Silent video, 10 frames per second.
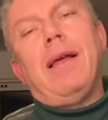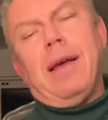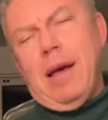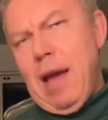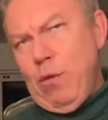
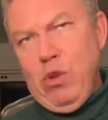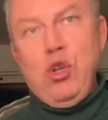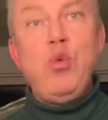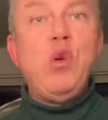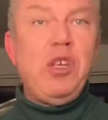and we
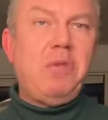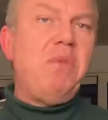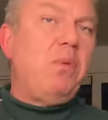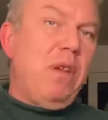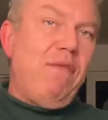do this
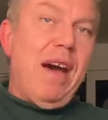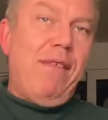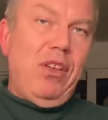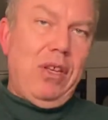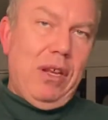between 5
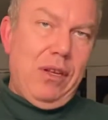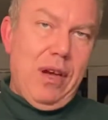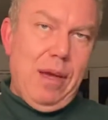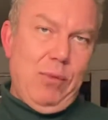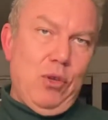and 10
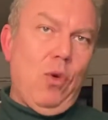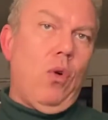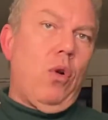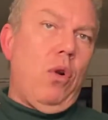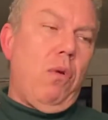times,
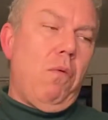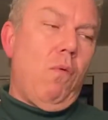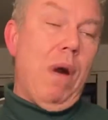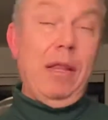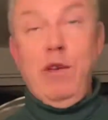or
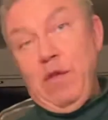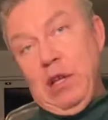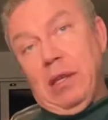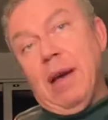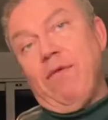while you feel
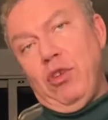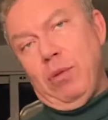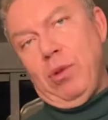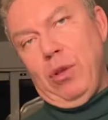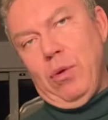
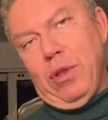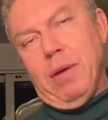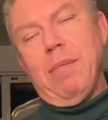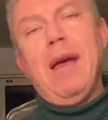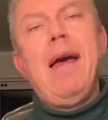comfortable doing them.
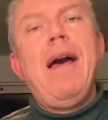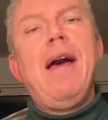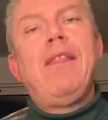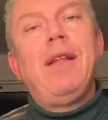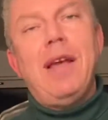
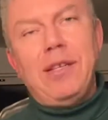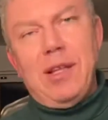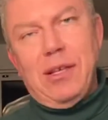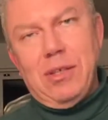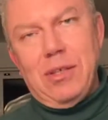The last
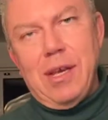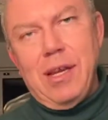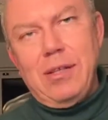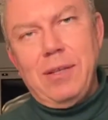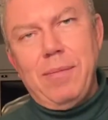
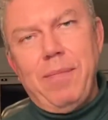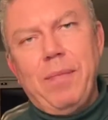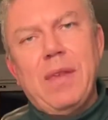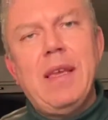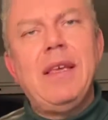exercise
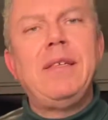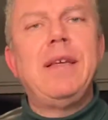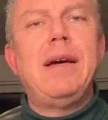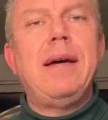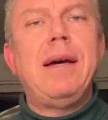is
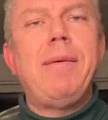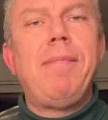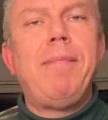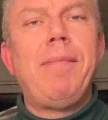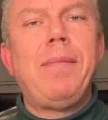the
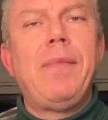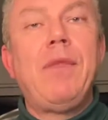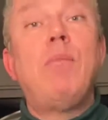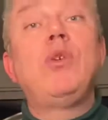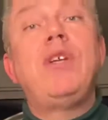
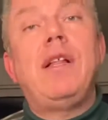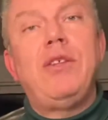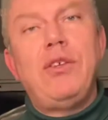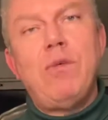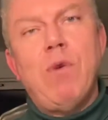most
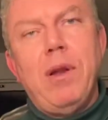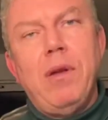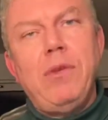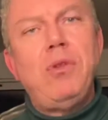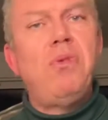challenging one.
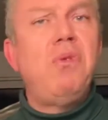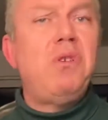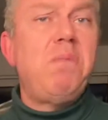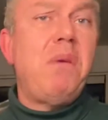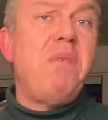You do
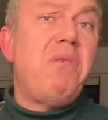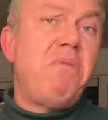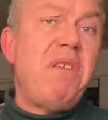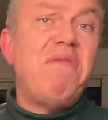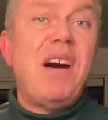this maybe
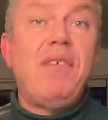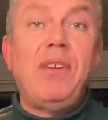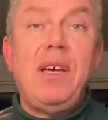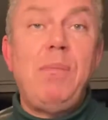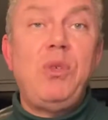3, 5
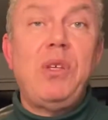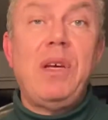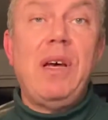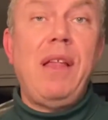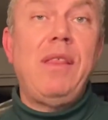times,
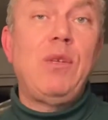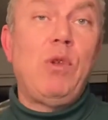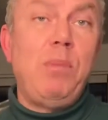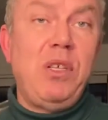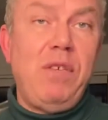and this
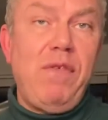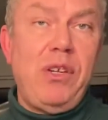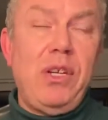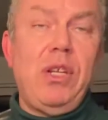will be sufficient.